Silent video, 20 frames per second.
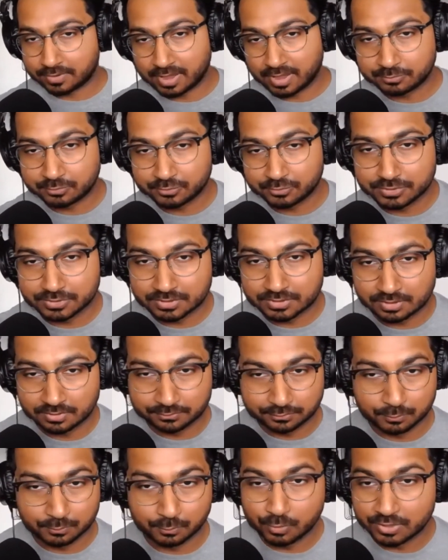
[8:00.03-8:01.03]
happened
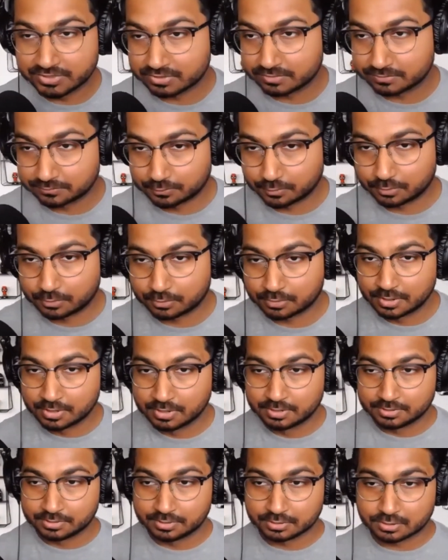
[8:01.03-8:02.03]
if it wasn't for
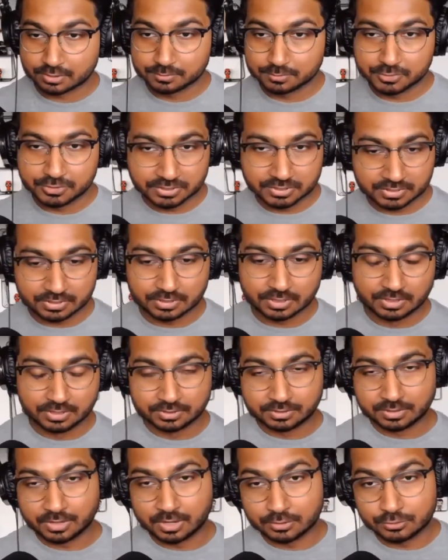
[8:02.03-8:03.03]
the community
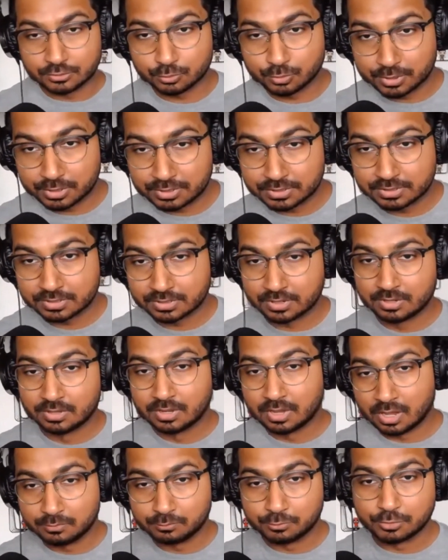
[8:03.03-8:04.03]
that I joined
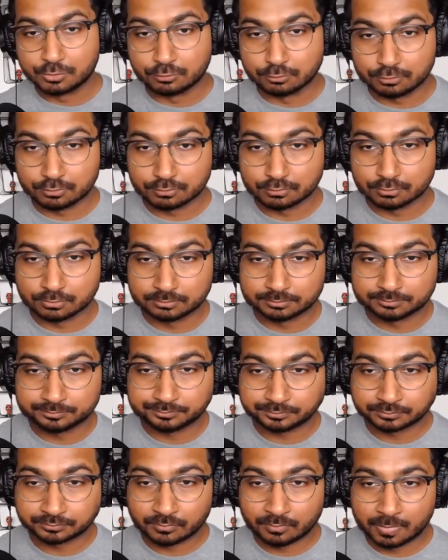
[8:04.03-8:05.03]
and we grew.
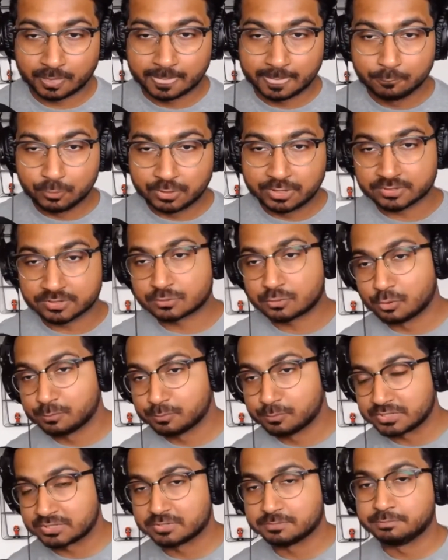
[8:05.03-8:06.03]
We get so
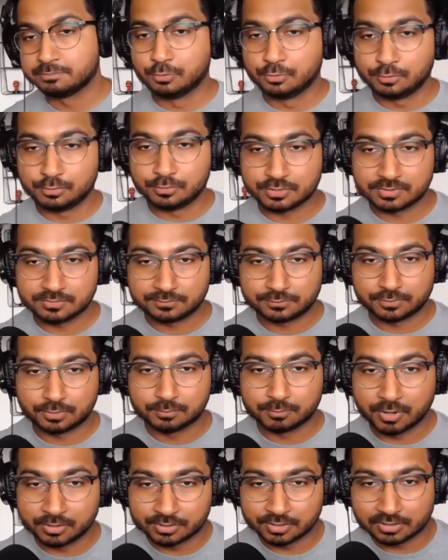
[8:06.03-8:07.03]
much support
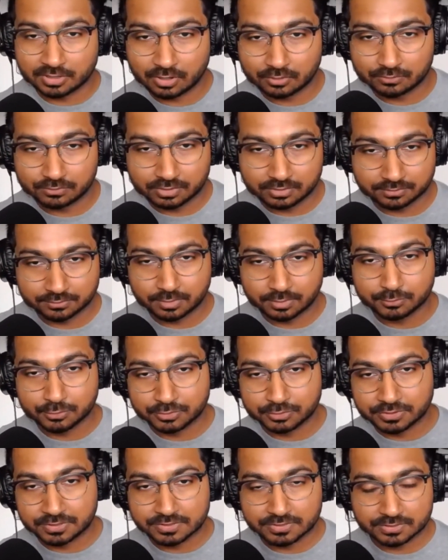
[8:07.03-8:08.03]
from other cloud native
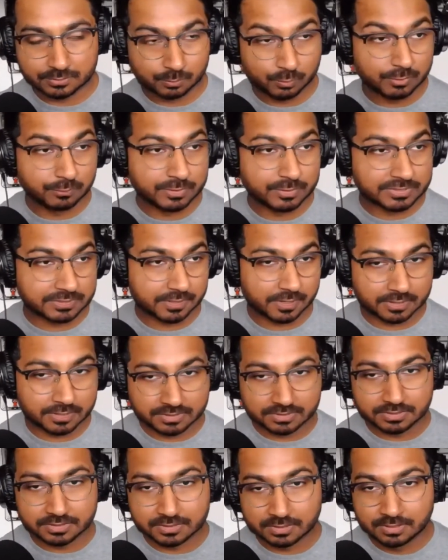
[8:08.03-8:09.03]
communities when we
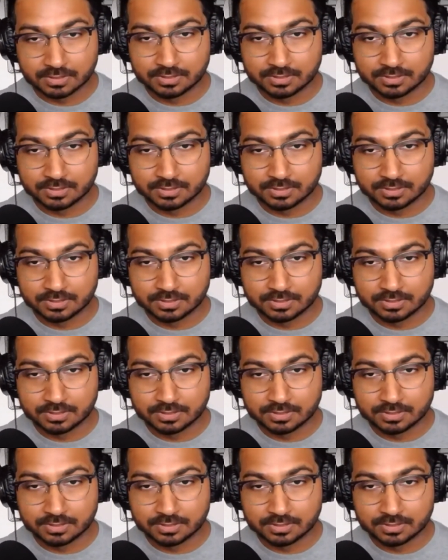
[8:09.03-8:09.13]
started,